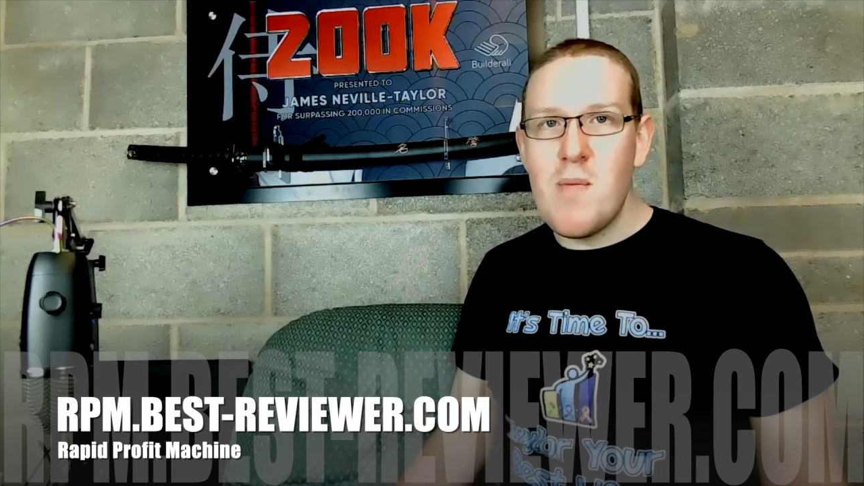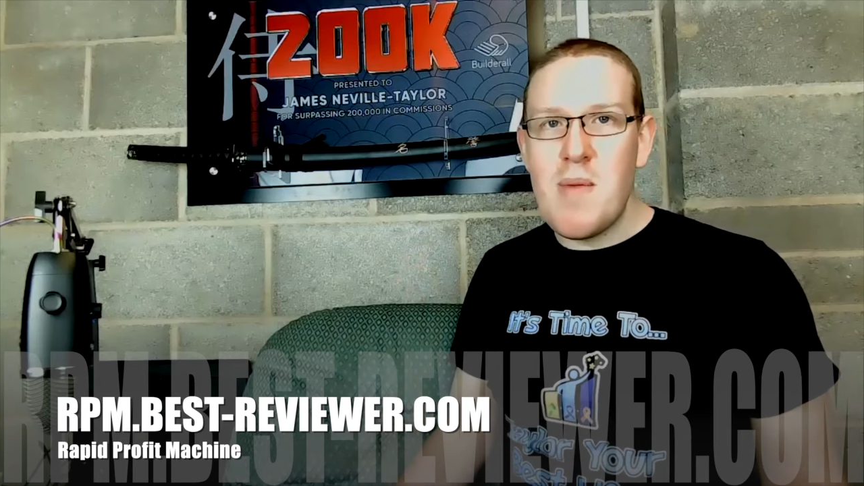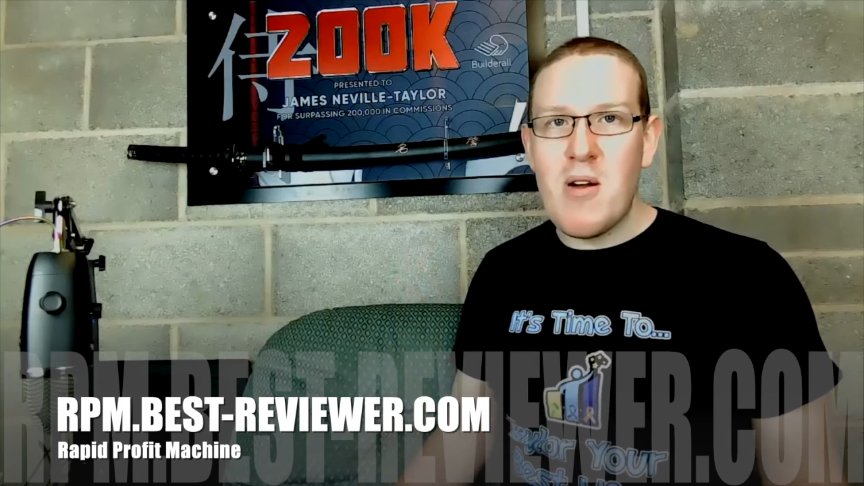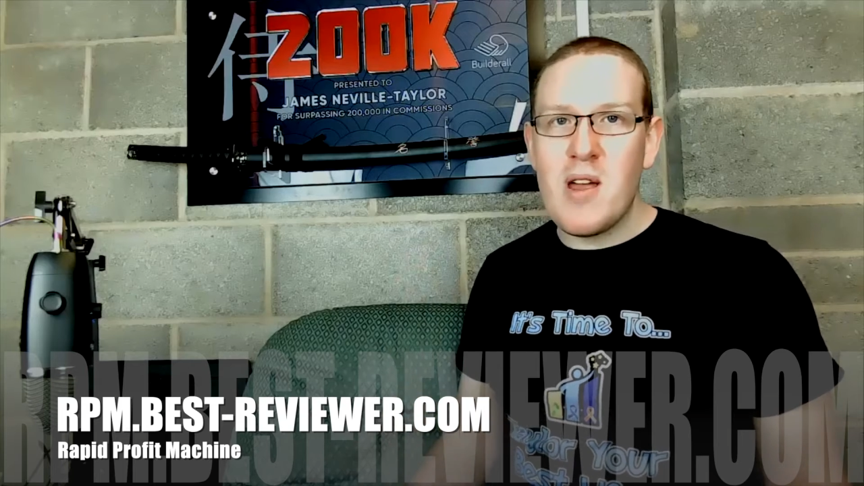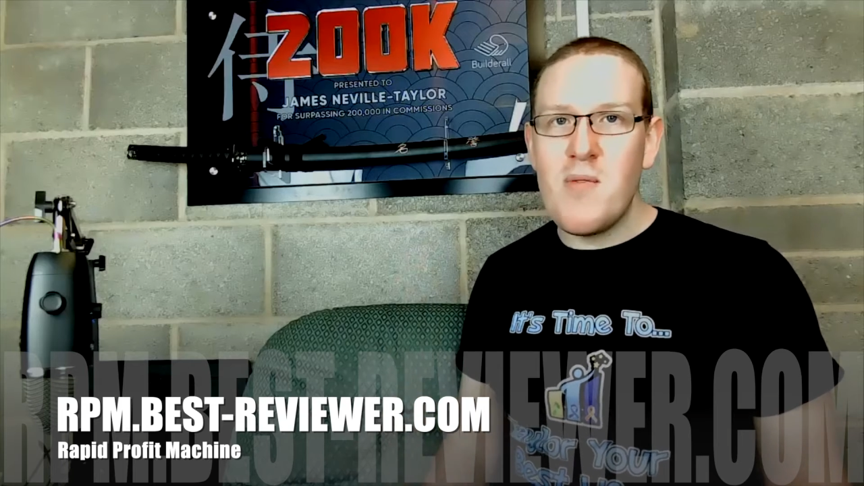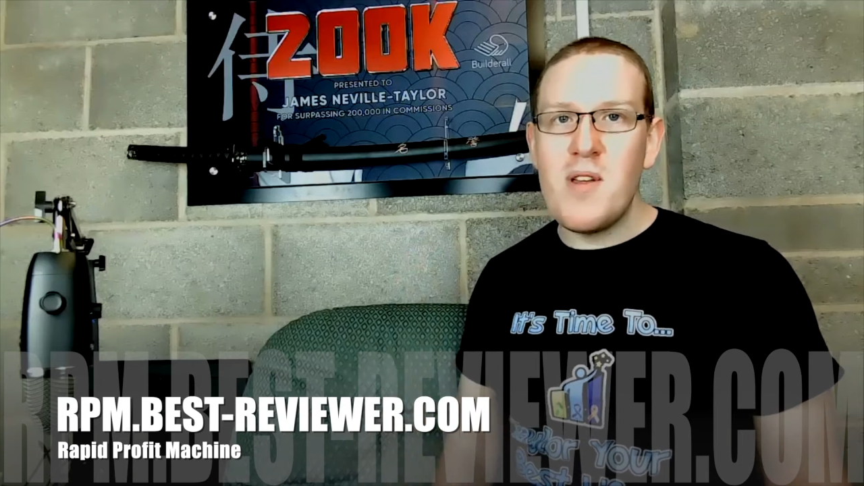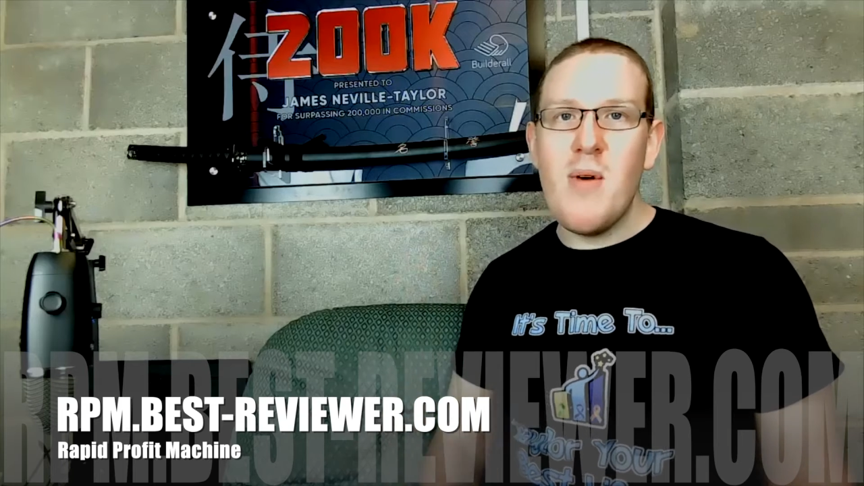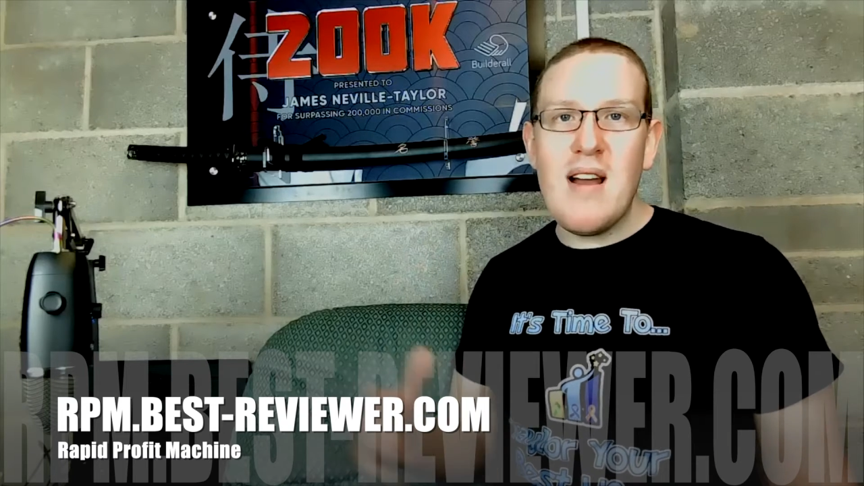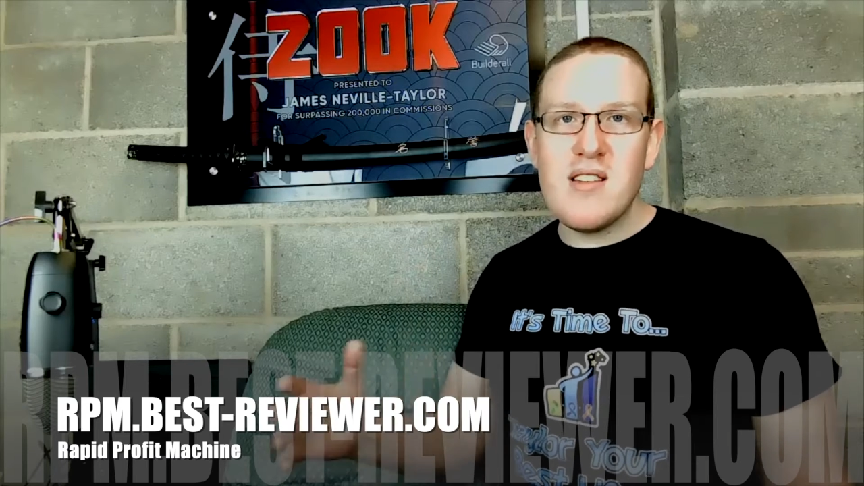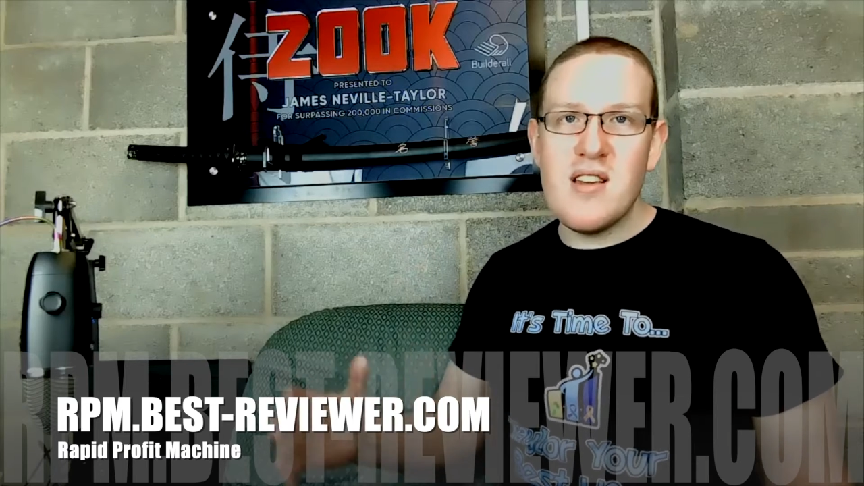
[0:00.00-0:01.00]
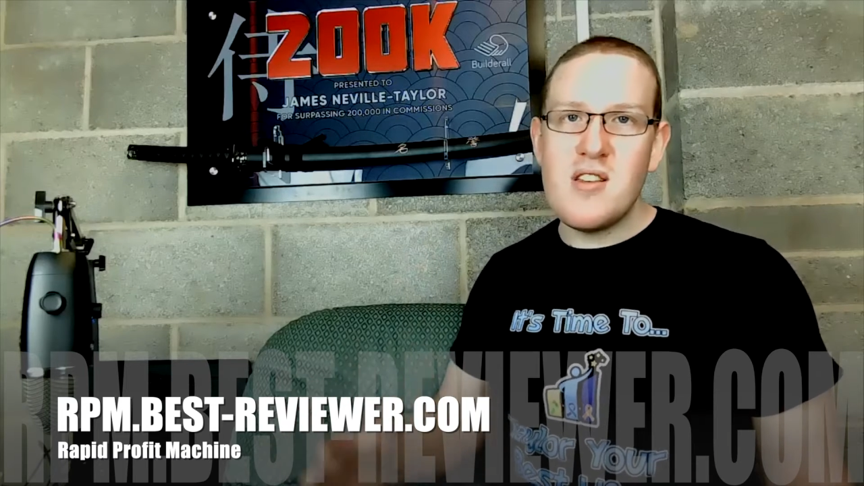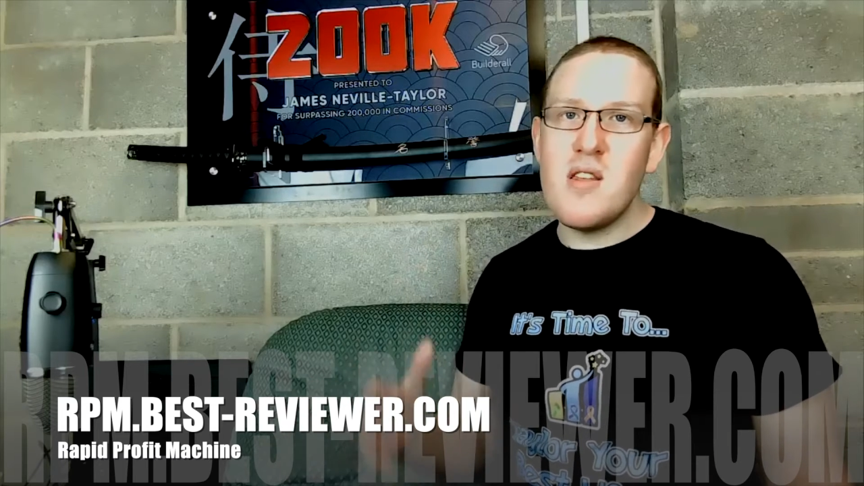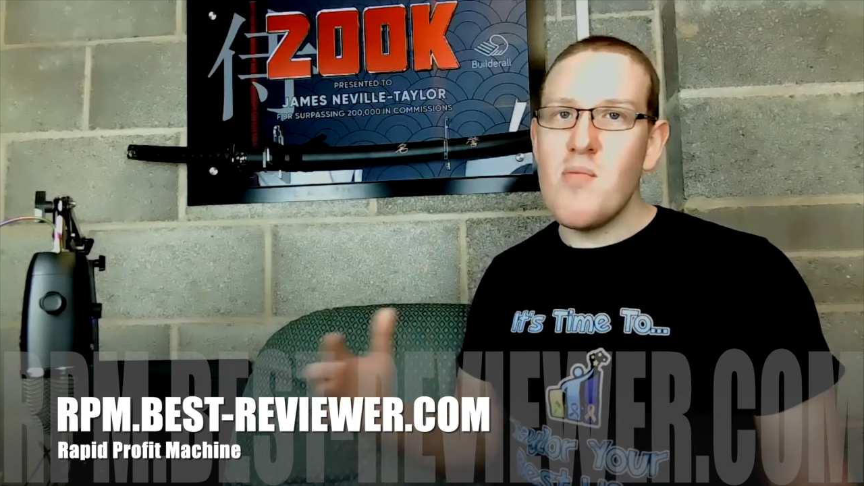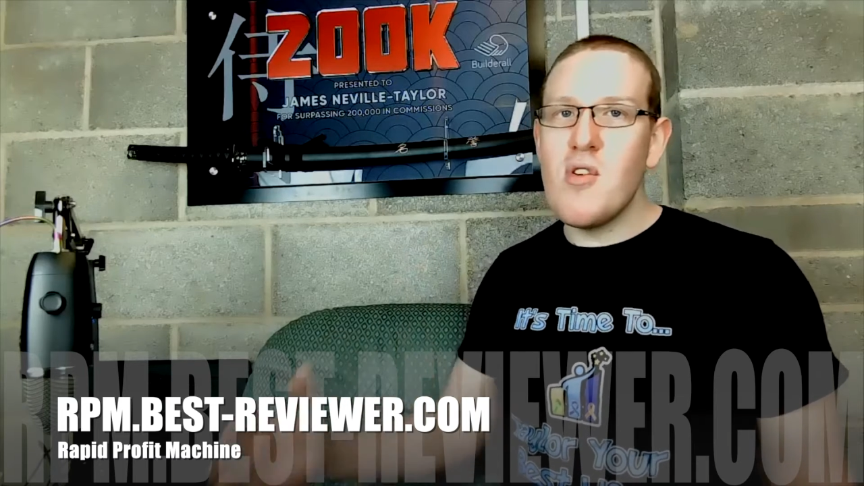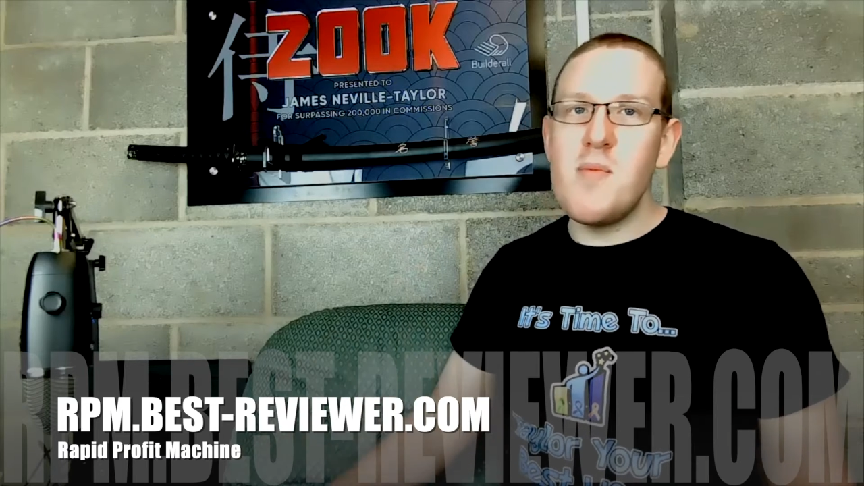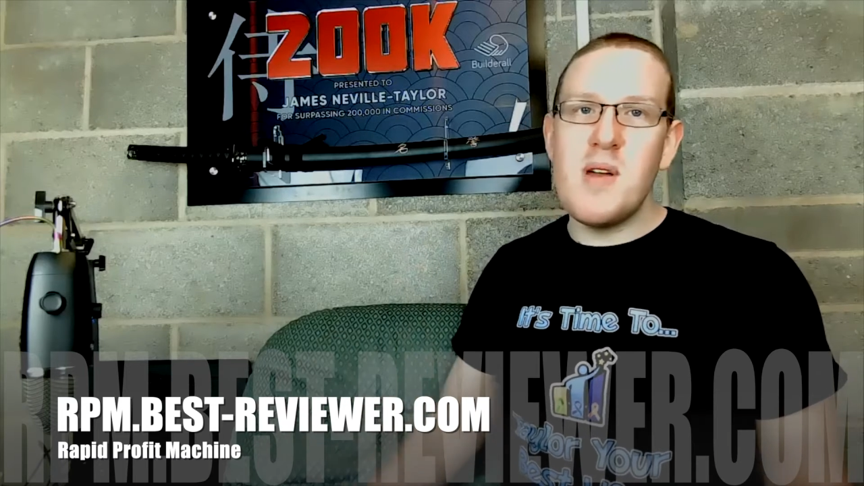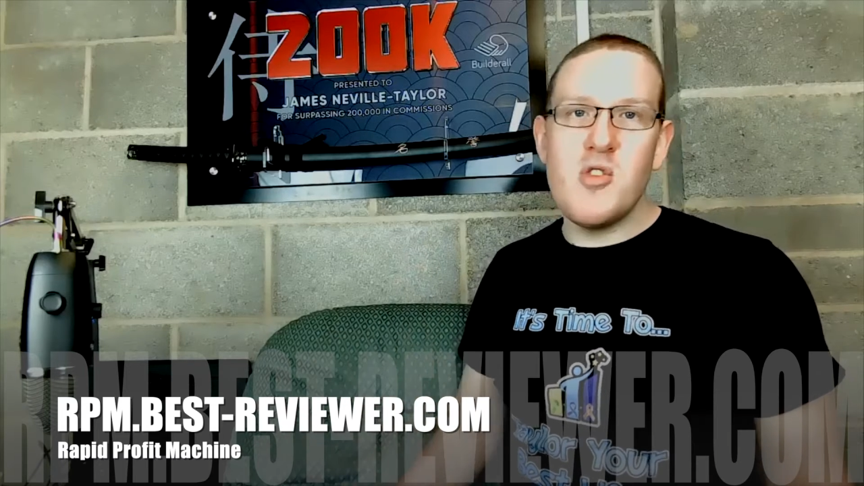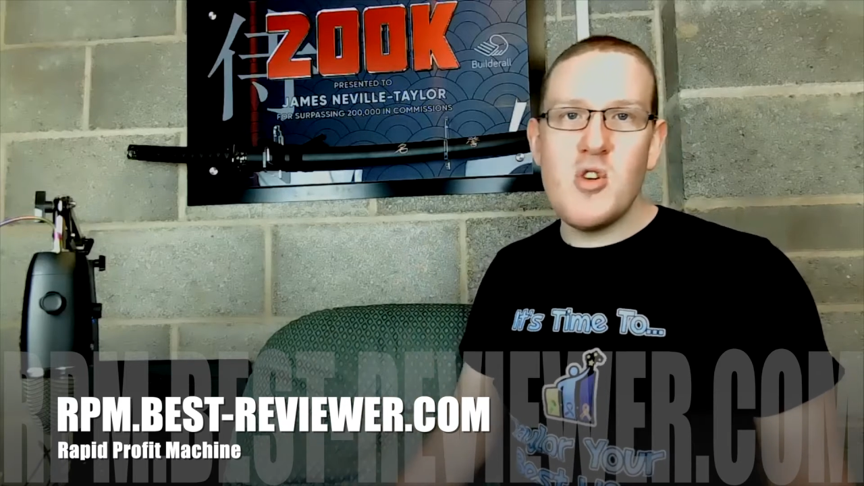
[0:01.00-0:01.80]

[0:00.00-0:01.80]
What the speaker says: about giving you access to the premium